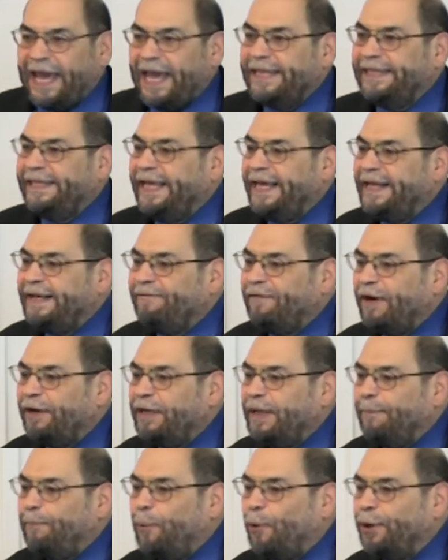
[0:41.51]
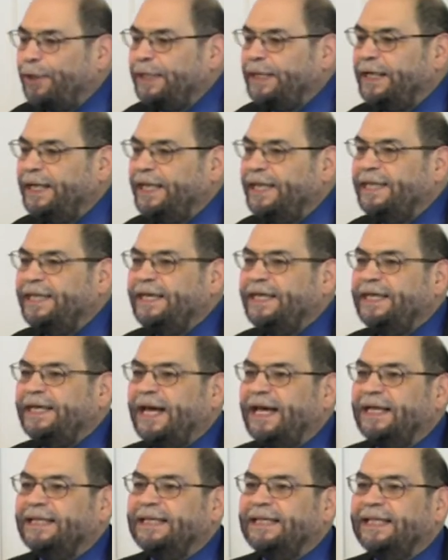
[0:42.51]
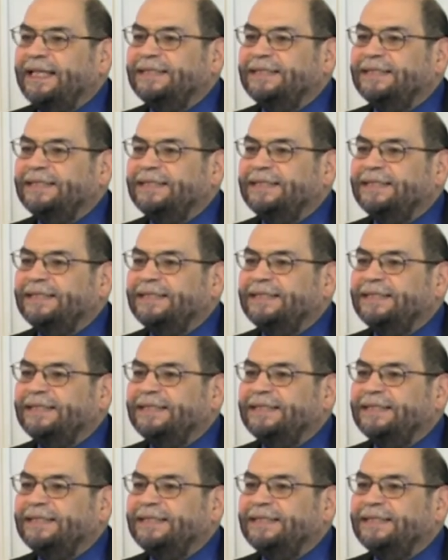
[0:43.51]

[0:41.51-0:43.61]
And then, very importantly, the, uh,